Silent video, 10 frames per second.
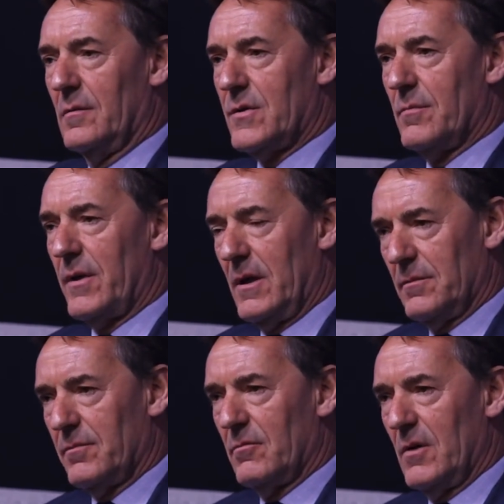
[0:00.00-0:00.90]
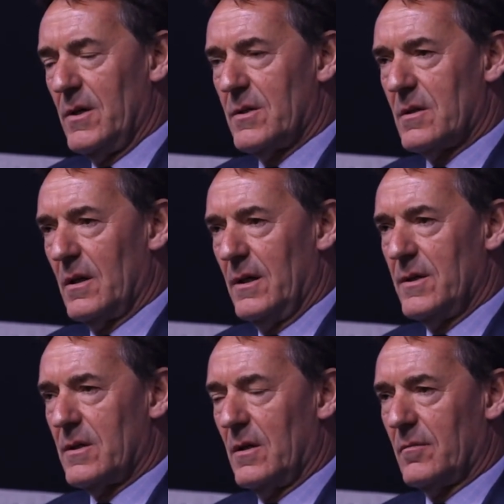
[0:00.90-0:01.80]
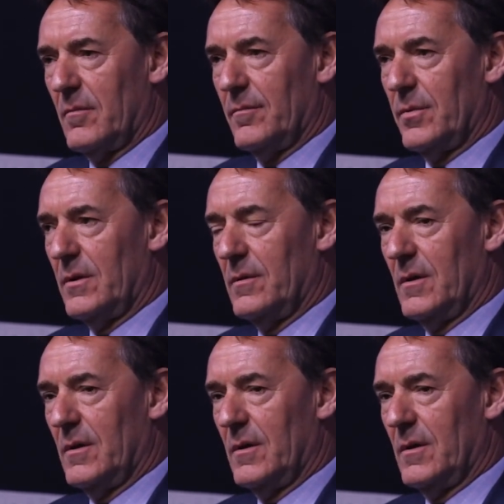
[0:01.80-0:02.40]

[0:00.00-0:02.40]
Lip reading: something I'll raise later, but